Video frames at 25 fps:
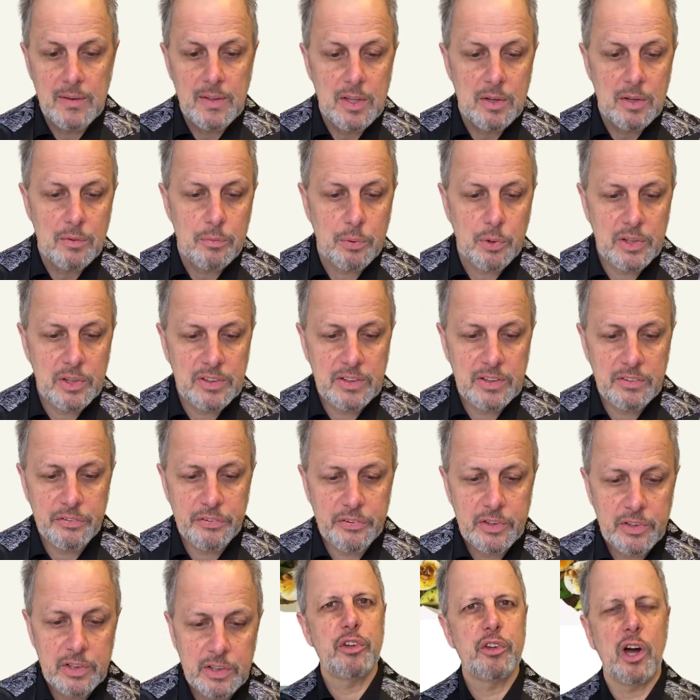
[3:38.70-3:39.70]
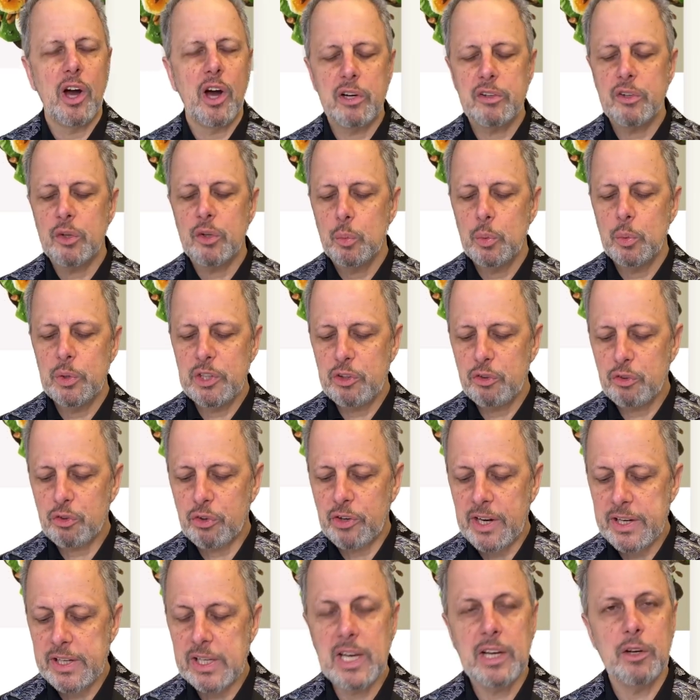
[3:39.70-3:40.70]
For this, start with the
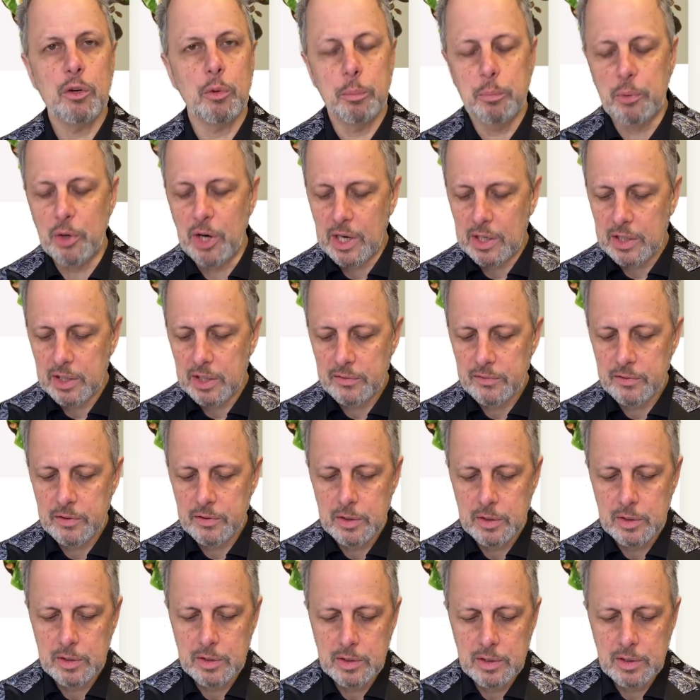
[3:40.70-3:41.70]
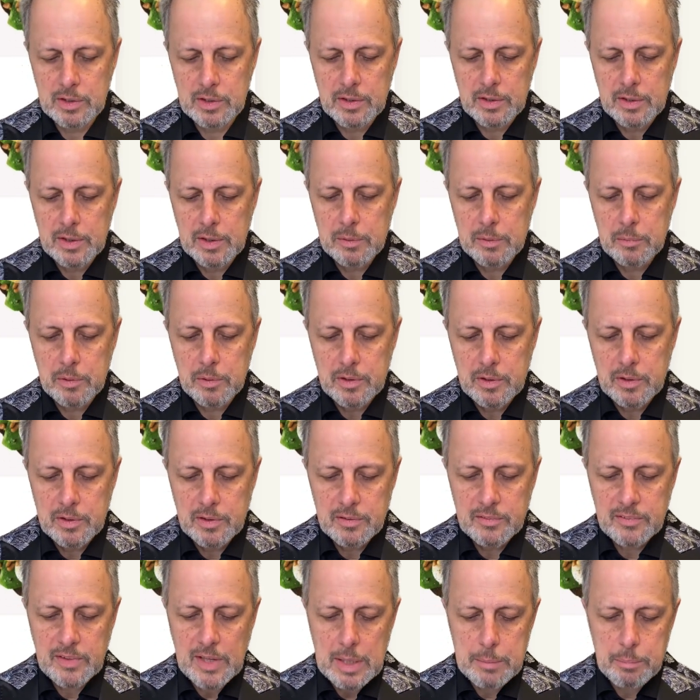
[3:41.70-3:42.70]
triangle bracket,
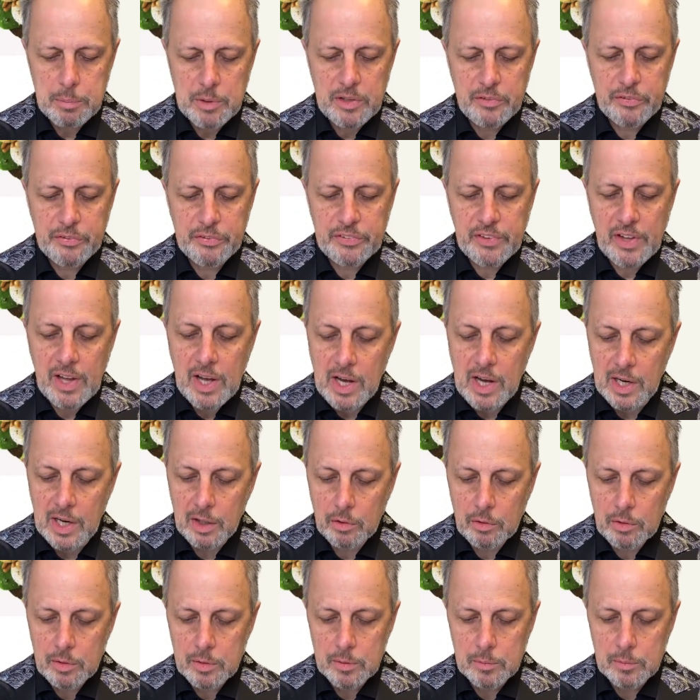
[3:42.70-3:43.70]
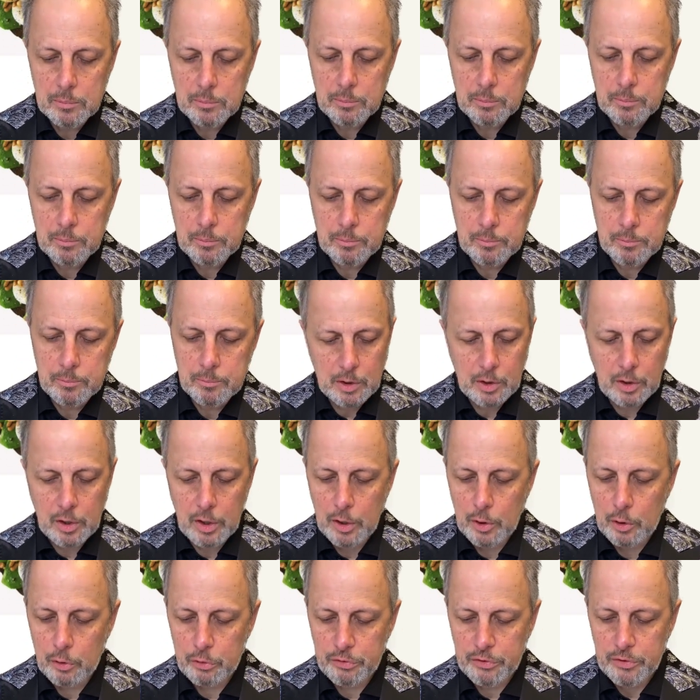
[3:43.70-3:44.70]
type style,
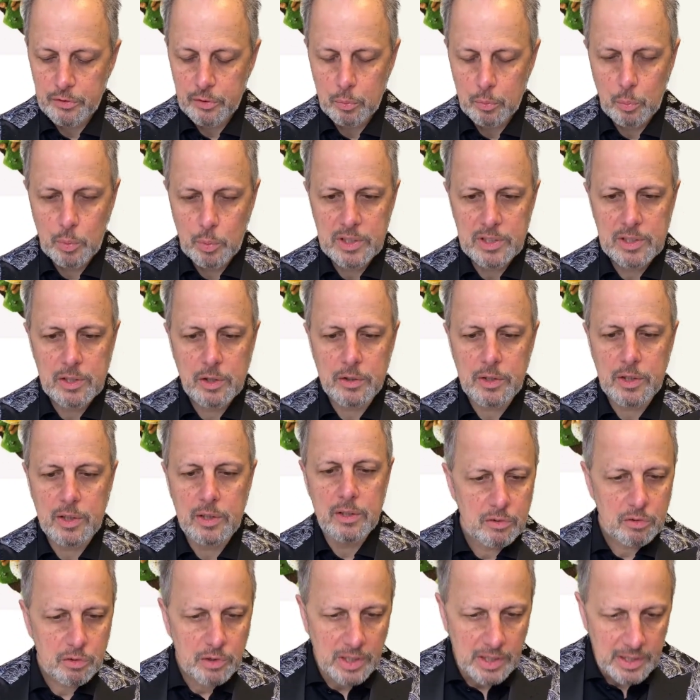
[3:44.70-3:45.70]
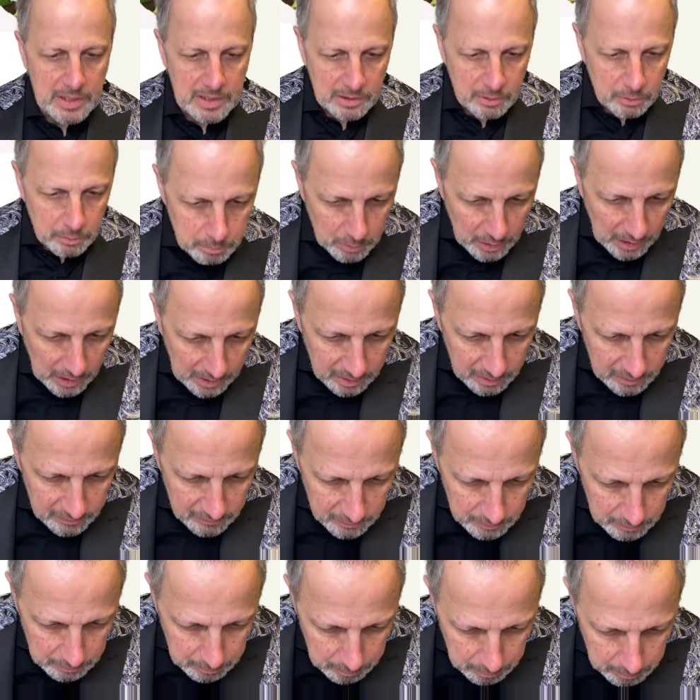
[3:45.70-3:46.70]
close with the other triangle
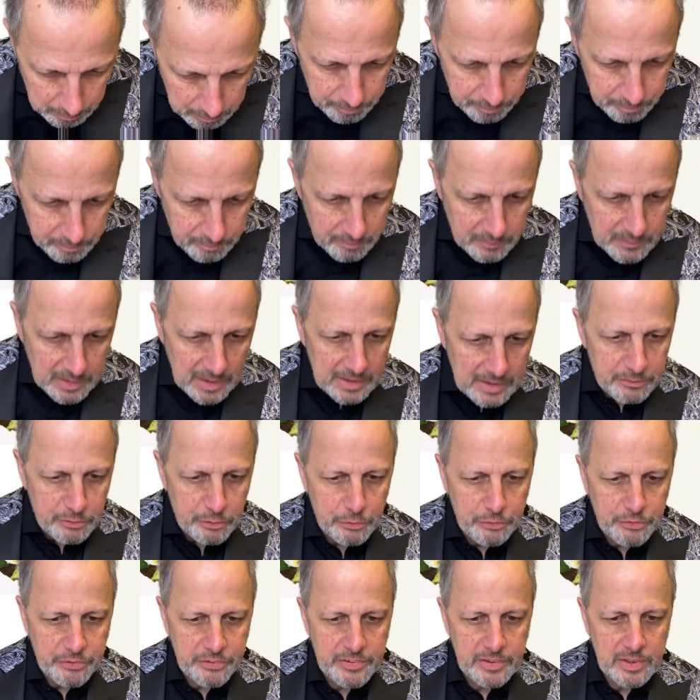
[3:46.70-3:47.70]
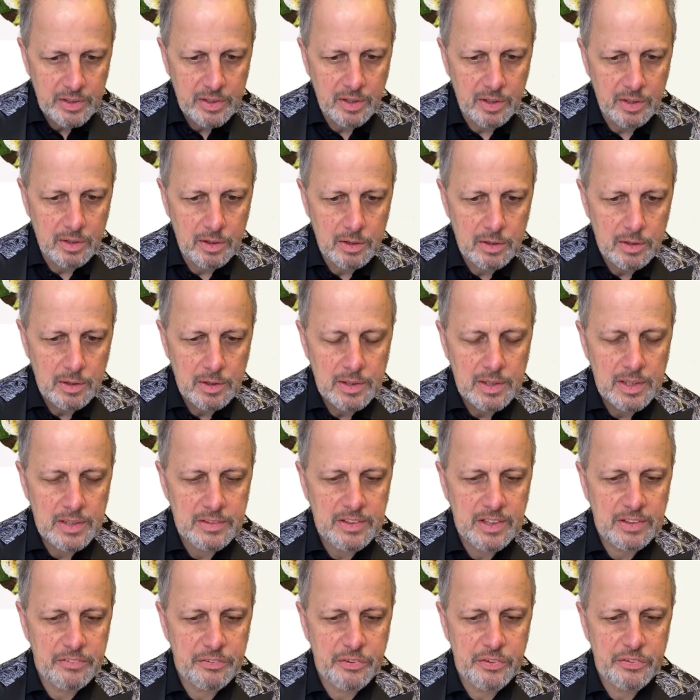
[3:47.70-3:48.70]
bracket. As you see here, it
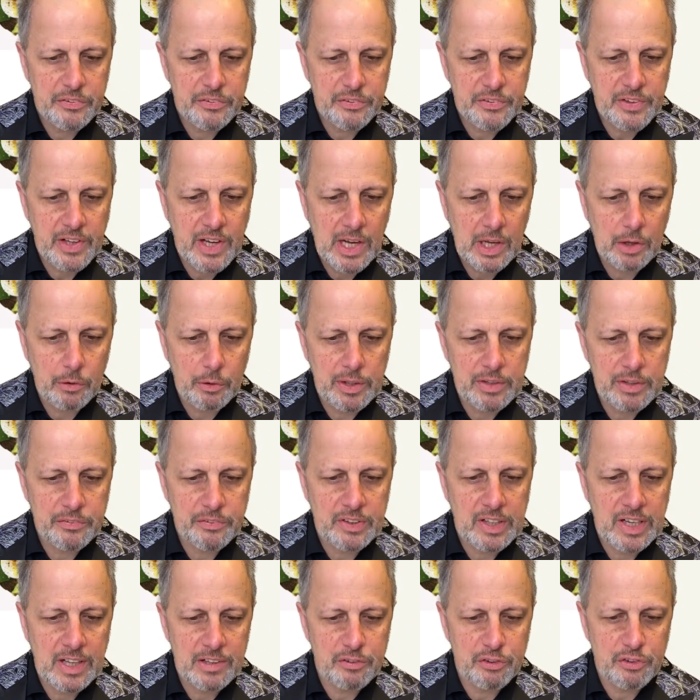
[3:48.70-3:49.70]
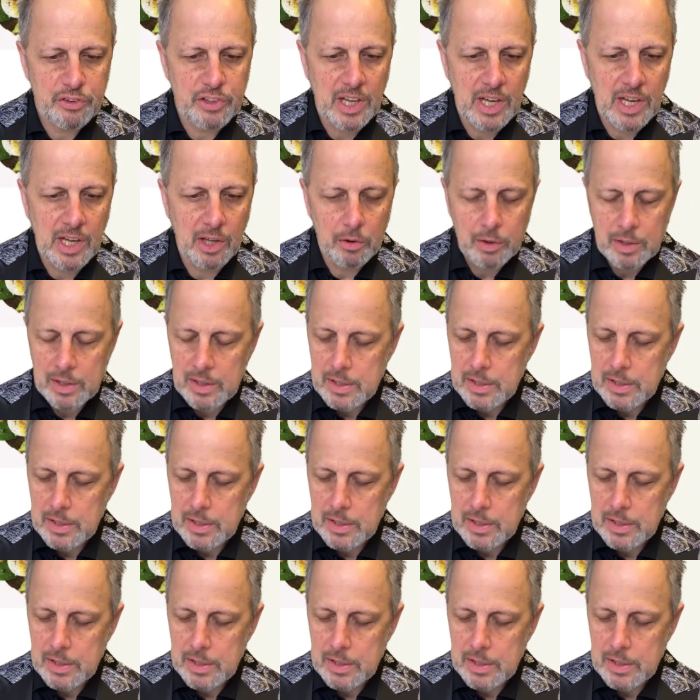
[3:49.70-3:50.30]
has style and slash style.